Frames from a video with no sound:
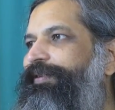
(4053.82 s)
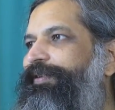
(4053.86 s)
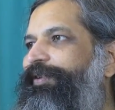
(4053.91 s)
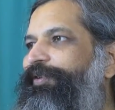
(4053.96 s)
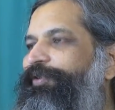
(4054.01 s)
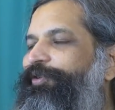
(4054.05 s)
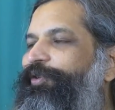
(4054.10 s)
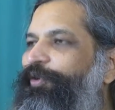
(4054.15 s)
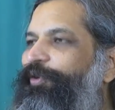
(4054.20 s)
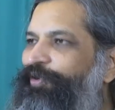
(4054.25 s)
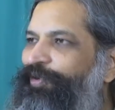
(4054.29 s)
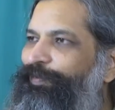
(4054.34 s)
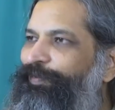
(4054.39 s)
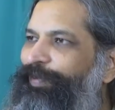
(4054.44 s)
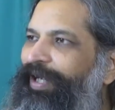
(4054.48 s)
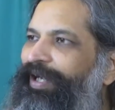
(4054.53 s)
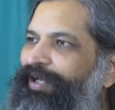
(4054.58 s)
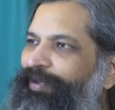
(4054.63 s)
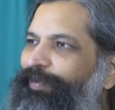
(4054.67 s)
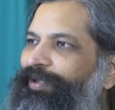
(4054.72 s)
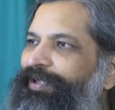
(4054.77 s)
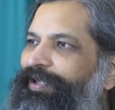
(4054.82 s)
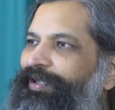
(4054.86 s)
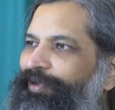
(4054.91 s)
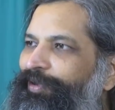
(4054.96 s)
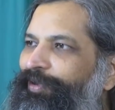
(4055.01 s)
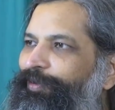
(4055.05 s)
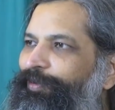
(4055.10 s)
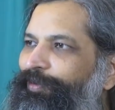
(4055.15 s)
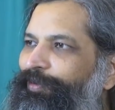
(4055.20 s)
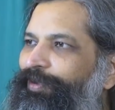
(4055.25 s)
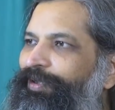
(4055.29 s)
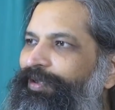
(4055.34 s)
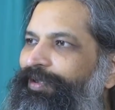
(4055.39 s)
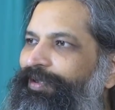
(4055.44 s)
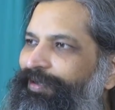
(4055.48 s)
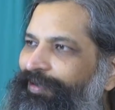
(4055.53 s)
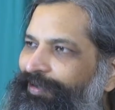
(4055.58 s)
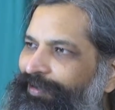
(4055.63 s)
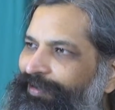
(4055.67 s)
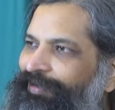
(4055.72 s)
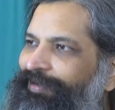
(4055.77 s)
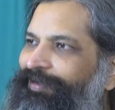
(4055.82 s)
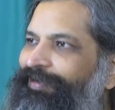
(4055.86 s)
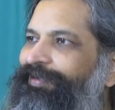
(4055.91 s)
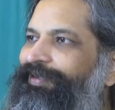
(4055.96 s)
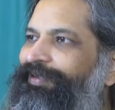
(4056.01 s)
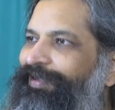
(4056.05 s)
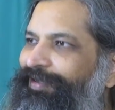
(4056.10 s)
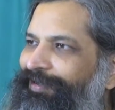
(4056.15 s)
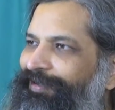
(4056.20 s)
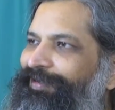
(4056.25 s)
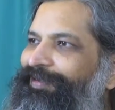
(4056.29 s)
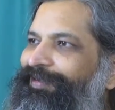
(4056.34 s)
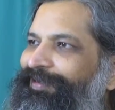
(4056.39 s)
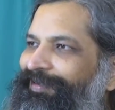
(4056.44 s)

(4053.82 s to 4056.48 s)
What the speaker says: So you spread within you the